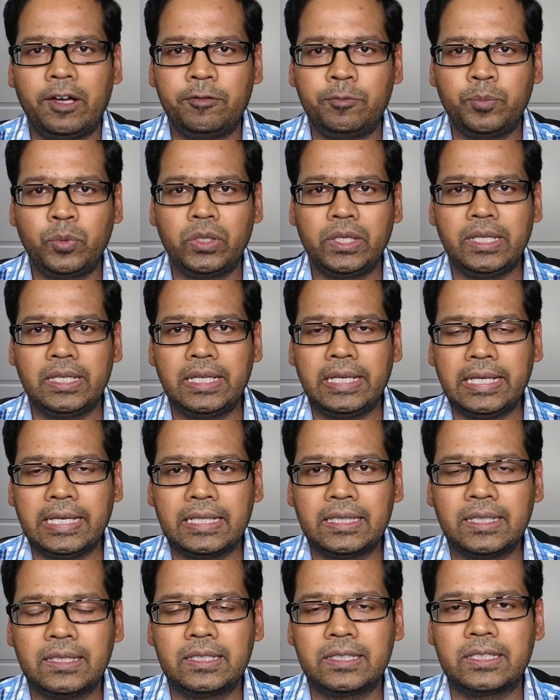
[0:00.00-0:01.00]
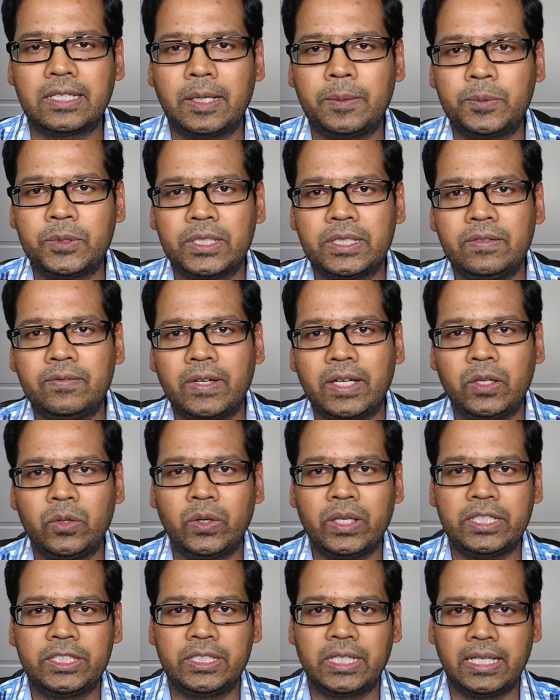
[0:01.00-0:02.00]
I have put a link in the description where you
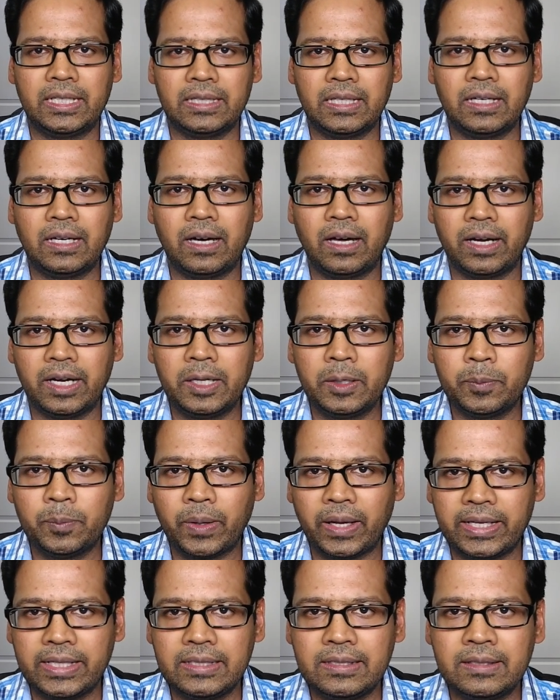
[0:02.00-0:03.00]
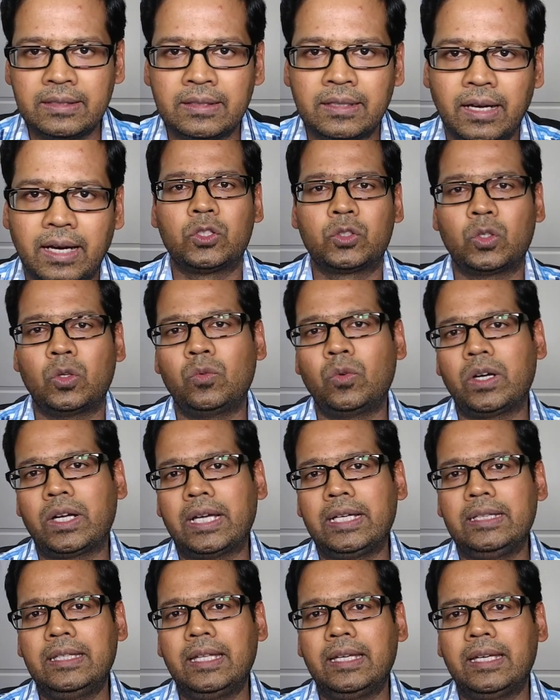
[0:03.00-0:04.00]
can check the current price. So what
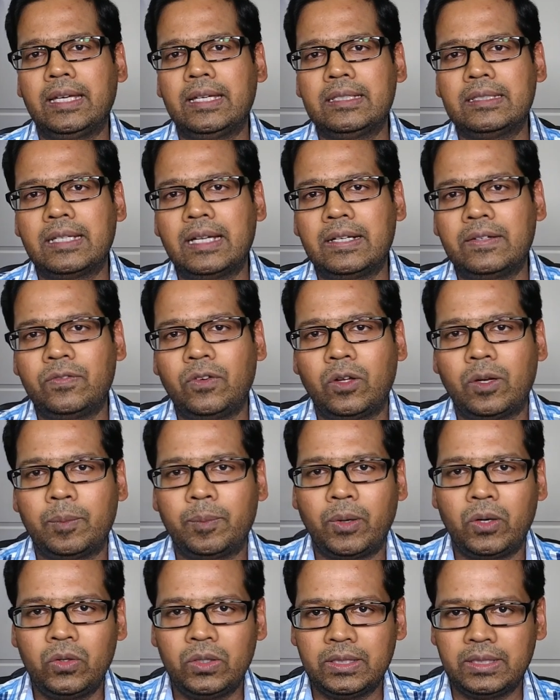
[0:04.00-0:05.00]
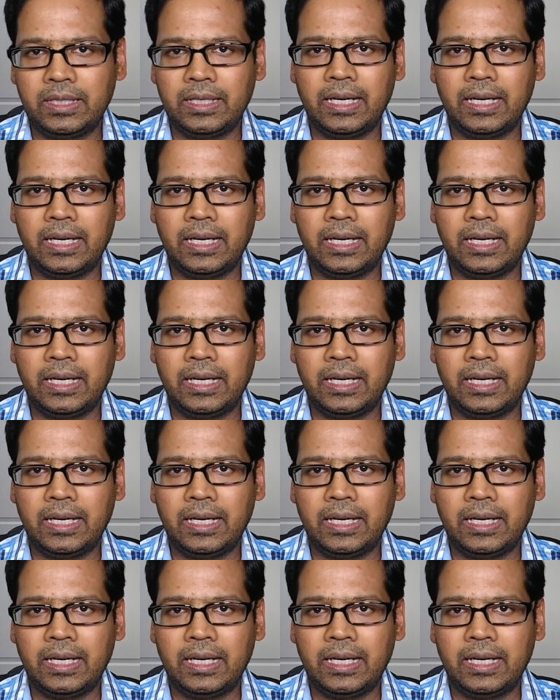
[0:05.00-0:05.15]
I think is that for about